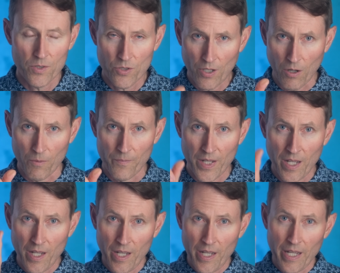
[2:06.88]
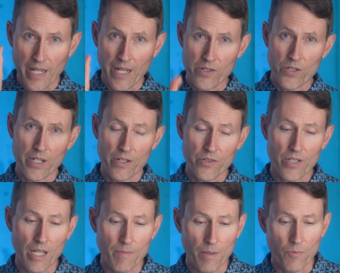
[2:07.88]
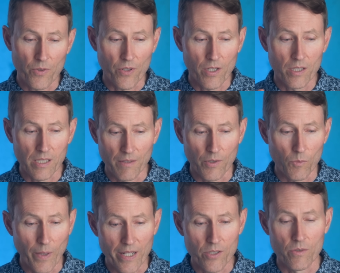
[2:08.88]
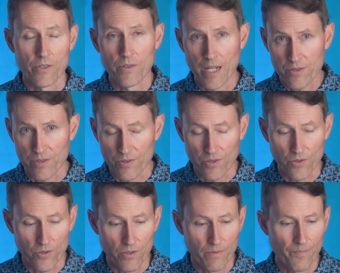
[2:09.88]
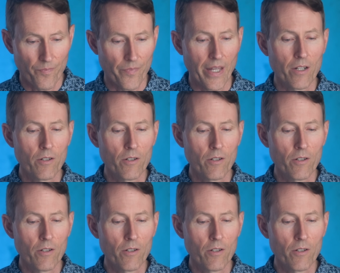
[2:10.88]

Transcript: So, engineers came up with a clever way to address this issue. They